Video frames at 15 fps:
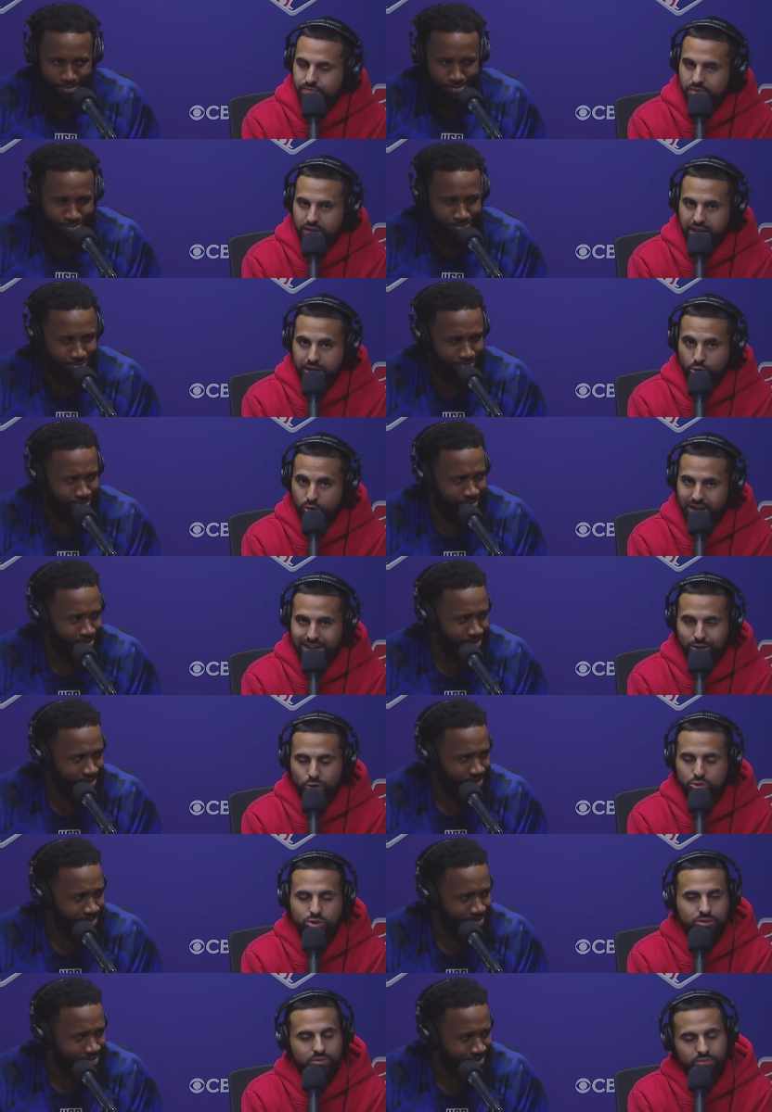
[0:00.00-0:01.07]
Speaker 1: And
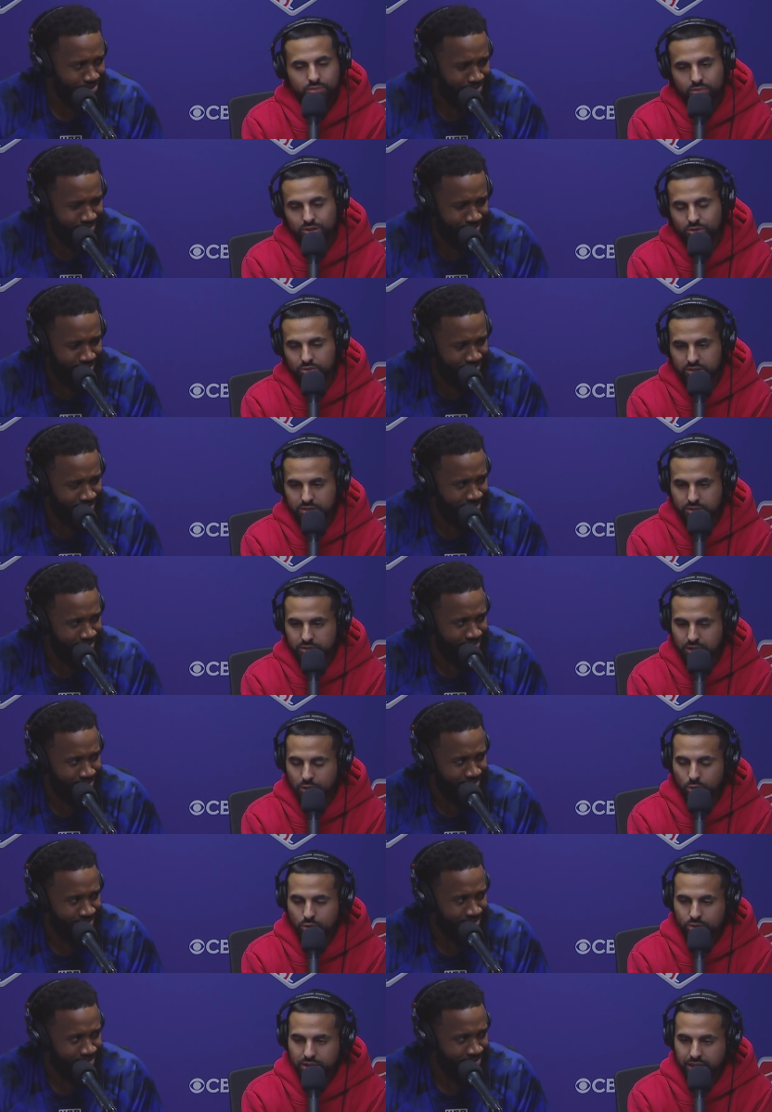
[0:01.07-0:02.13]
Orlando, you know, they
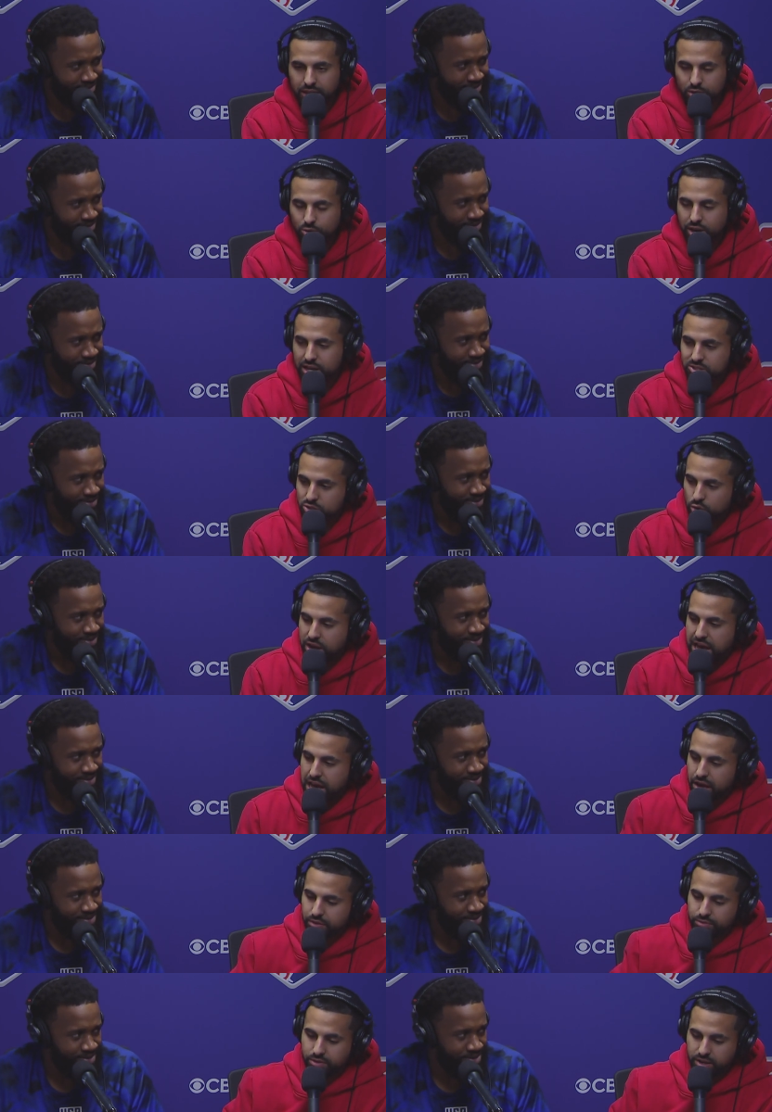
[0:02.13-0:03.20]
don't, like, you guys don't
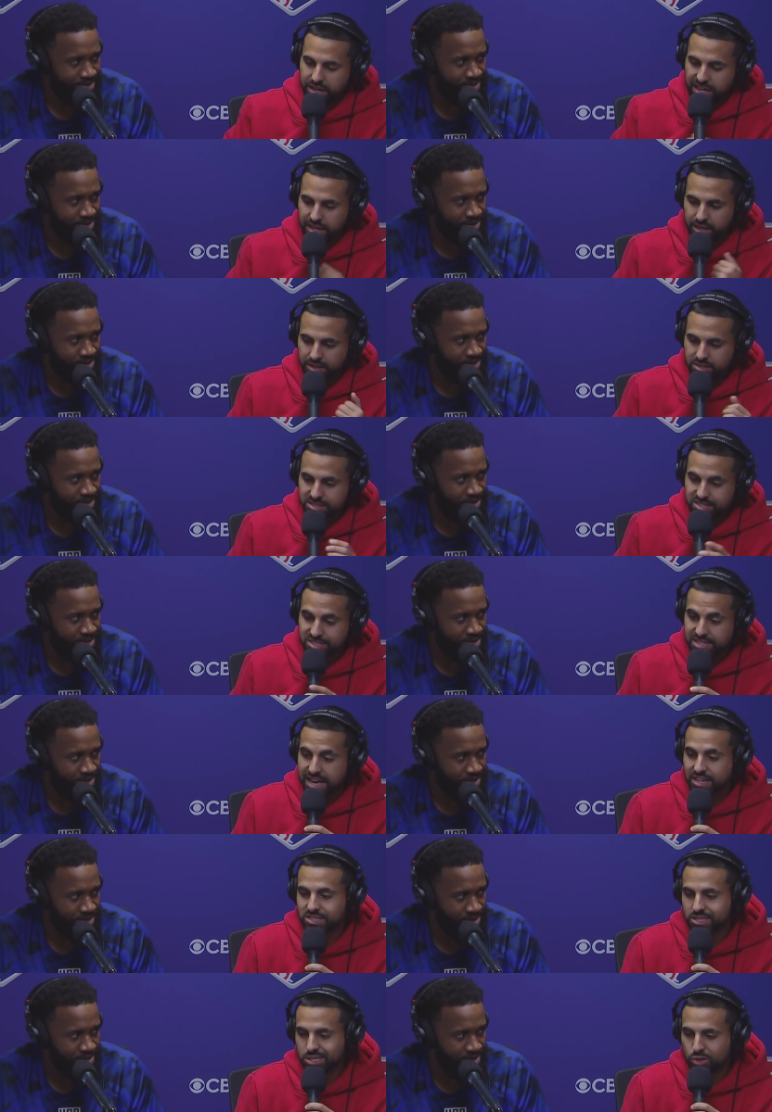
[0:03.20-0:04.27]
have a
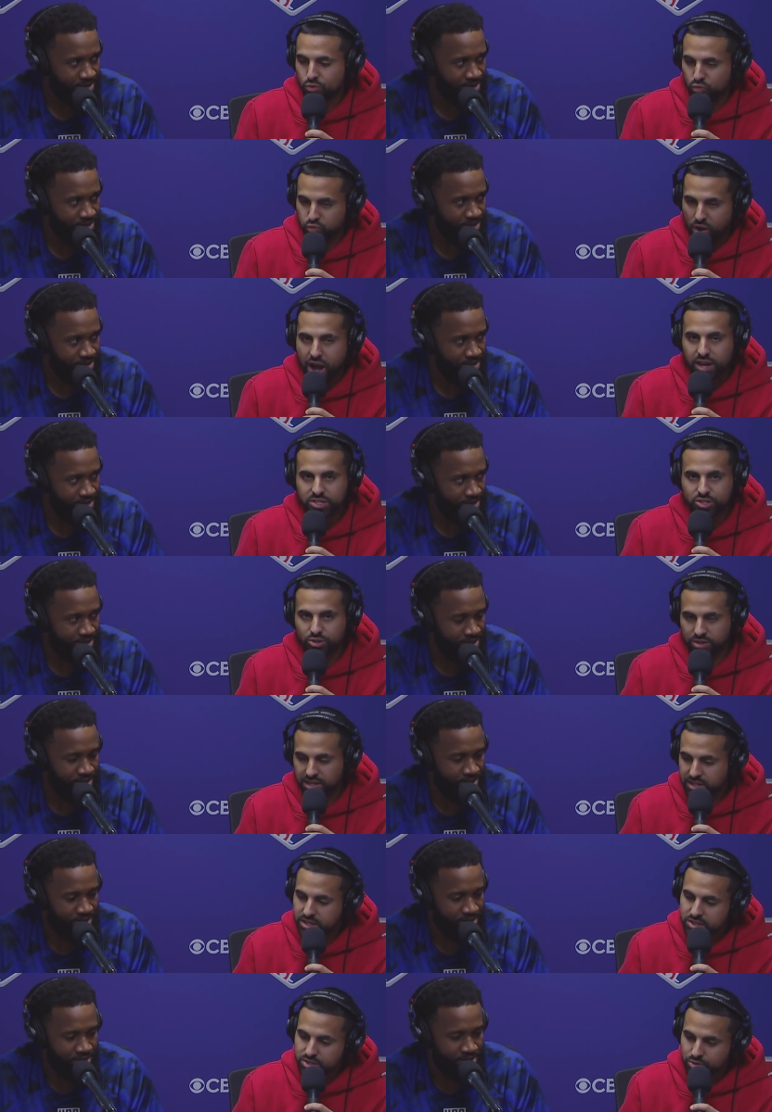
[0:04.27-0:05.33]
sexy roster
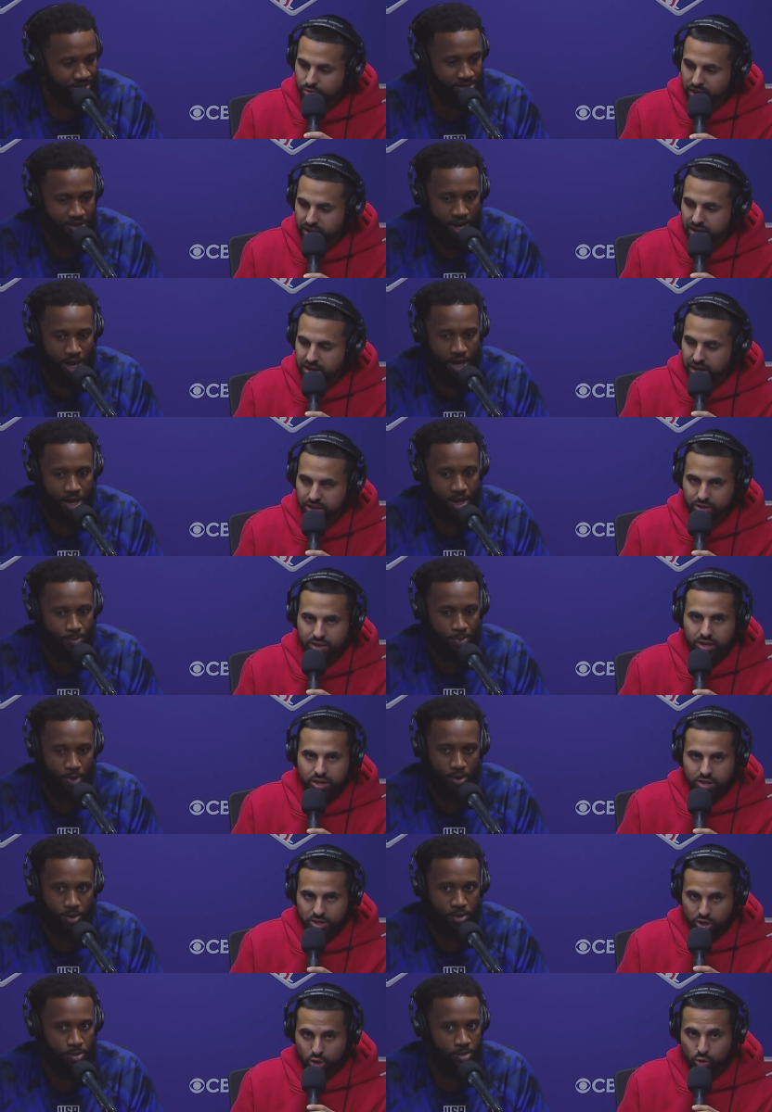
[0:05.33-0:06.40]
list, right?
Speaker 2: Nah, like,
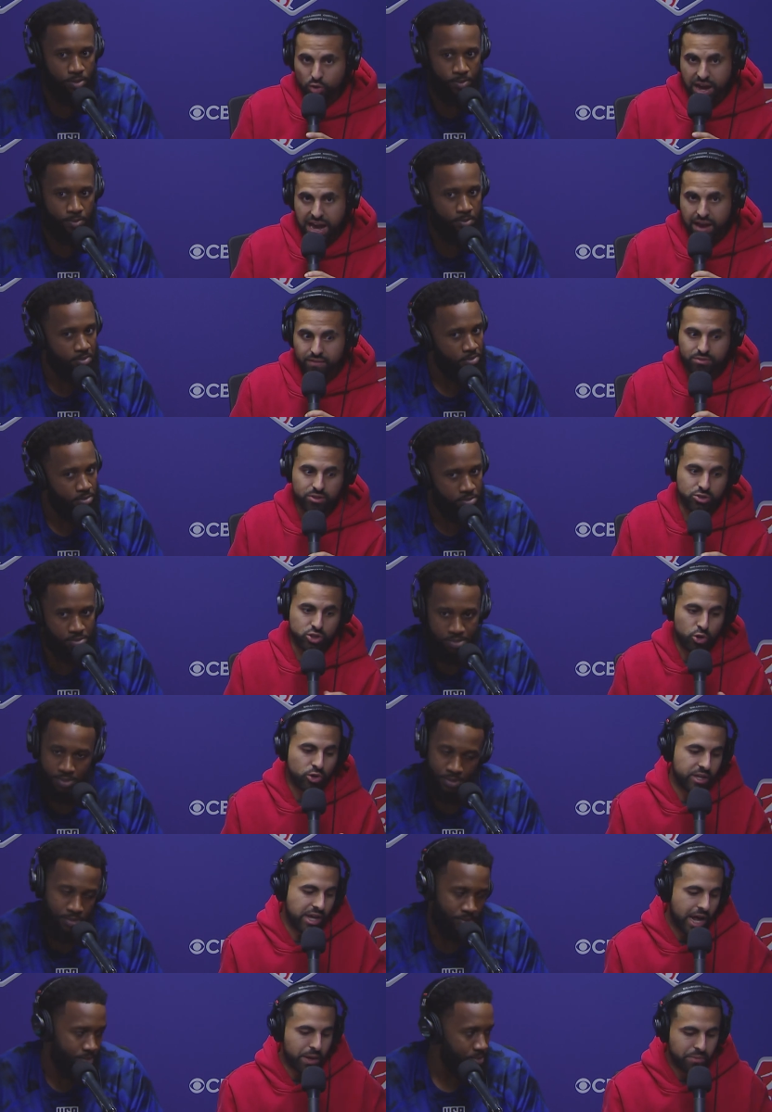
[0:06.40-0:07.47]
bro. You don't have the
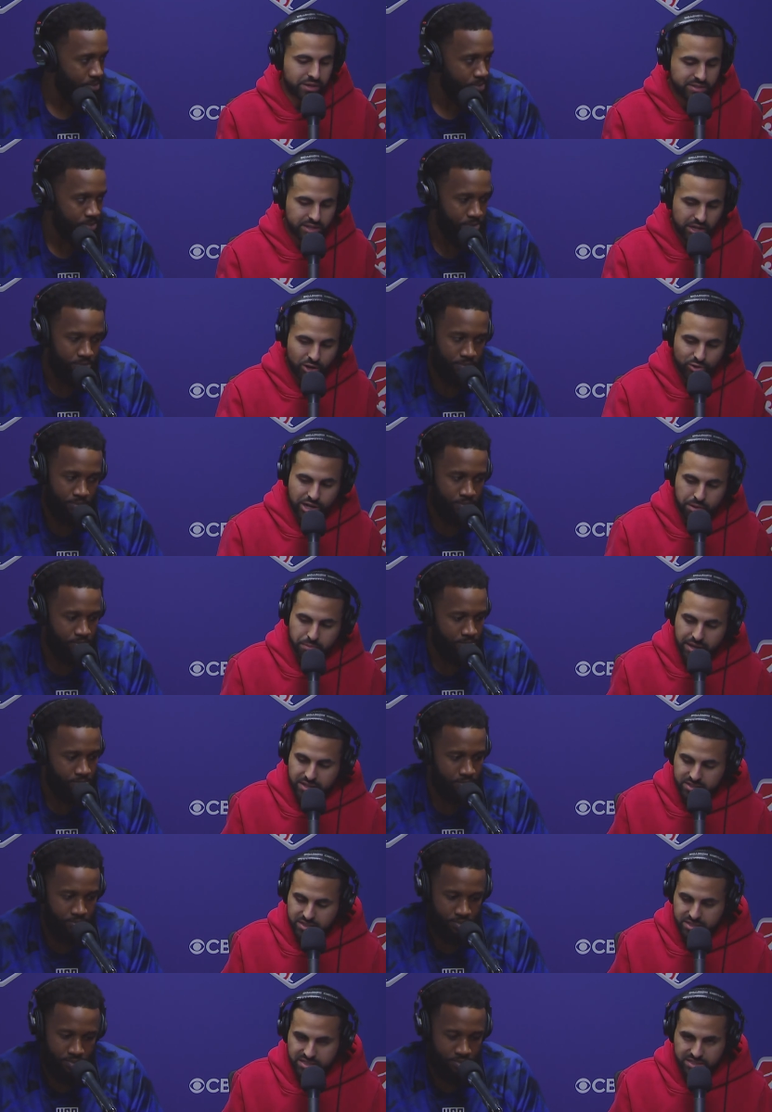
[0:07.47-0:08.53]
Jordi Albas, the Lionel
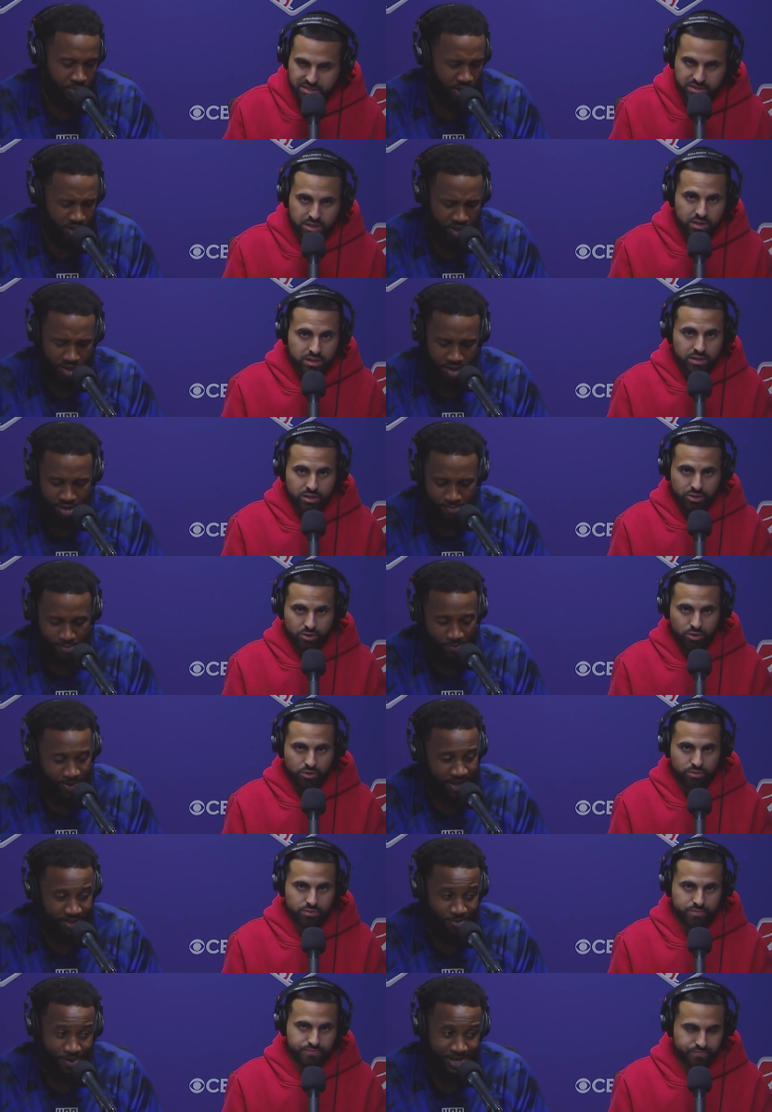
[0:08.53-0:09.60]
Messis. Yeah, you know. We
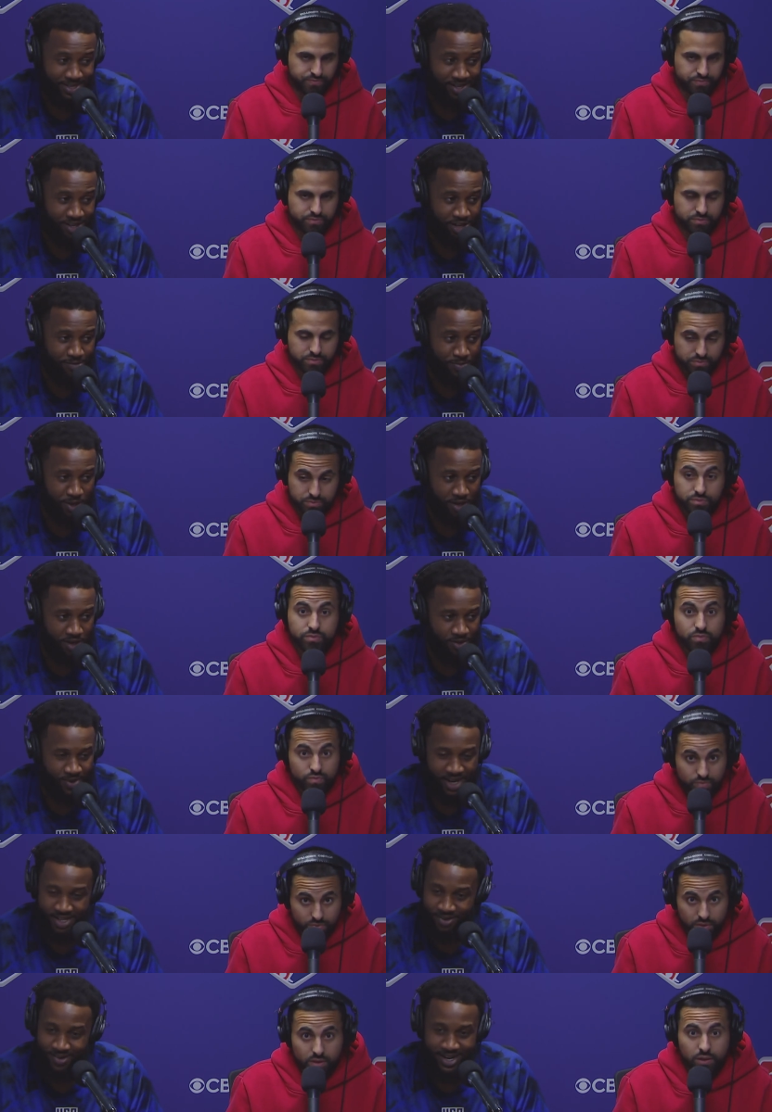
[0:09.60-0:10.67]
had the right team, dog.
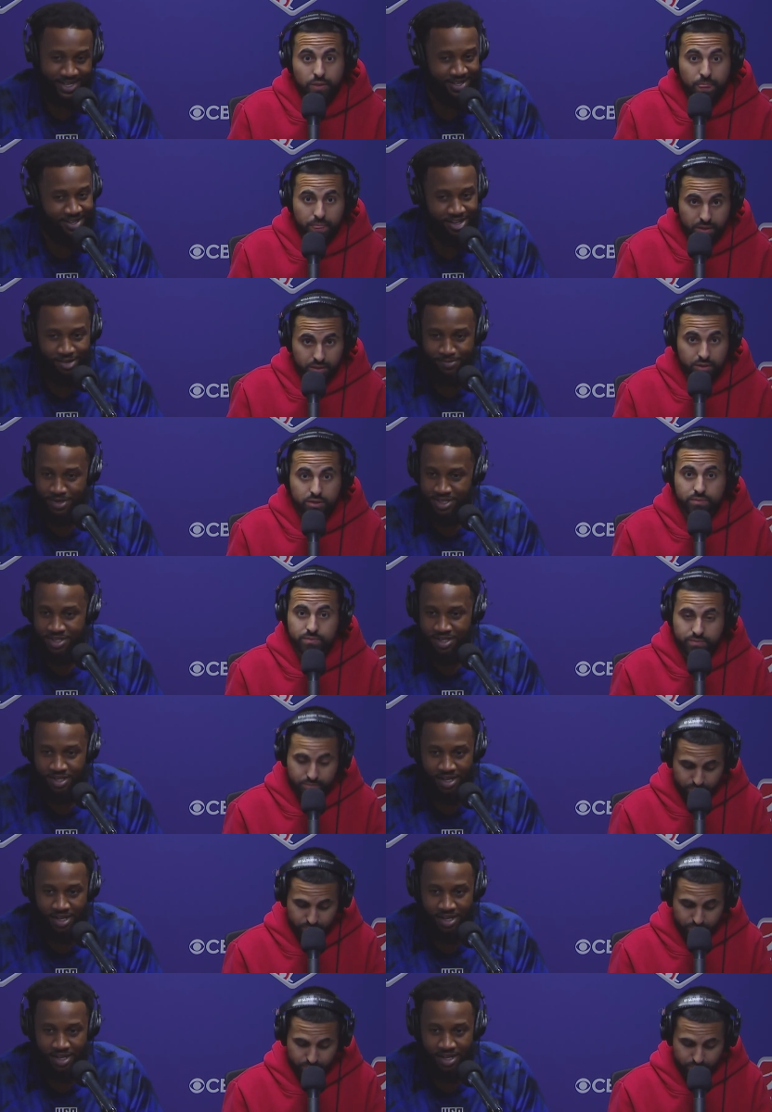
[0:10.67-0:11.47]
We had the right team this year,